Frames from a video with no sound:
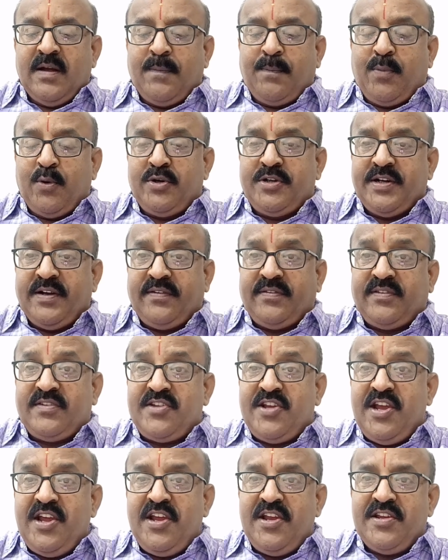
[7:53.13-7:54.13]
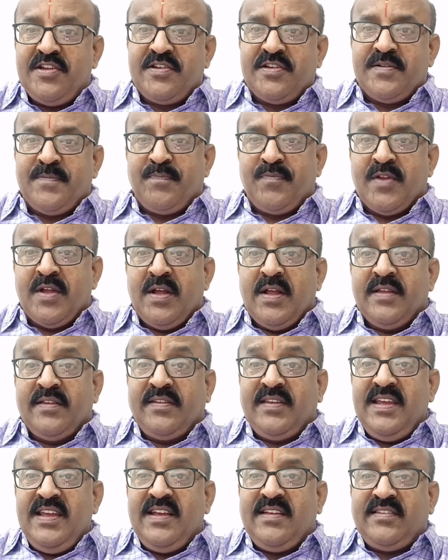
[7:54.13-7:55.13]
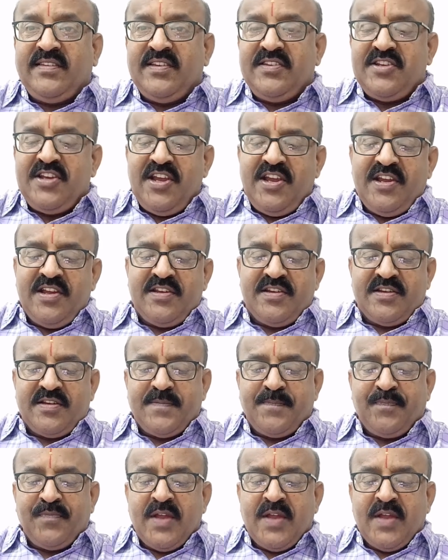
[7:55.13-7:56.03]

pushes change, seeks change.